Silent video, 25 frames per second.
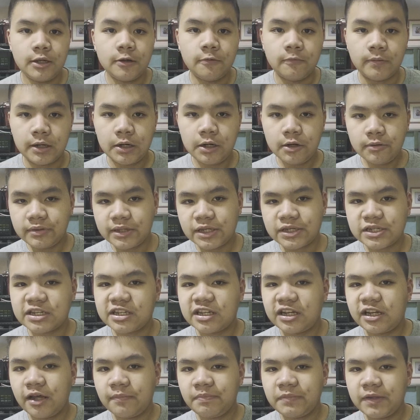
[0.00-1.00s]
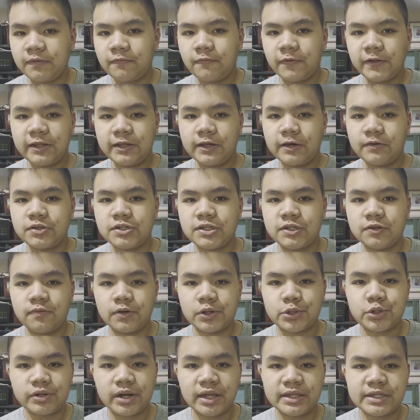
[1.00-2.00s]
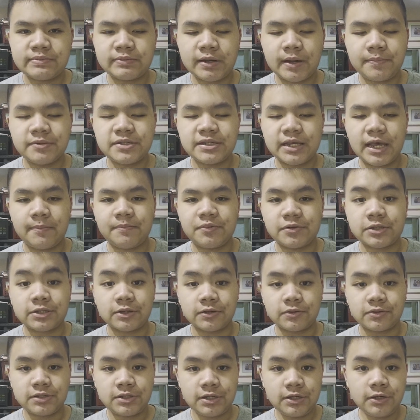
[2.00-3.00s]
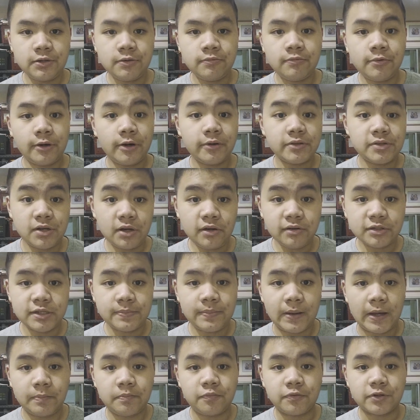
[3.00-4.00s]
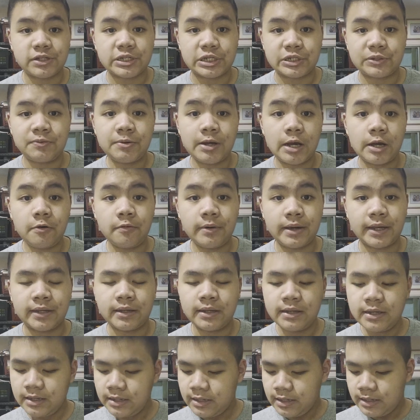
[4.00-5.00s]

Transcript: Well, this is an update video to RoTransWipe's episode 2 where I talked about British Railway.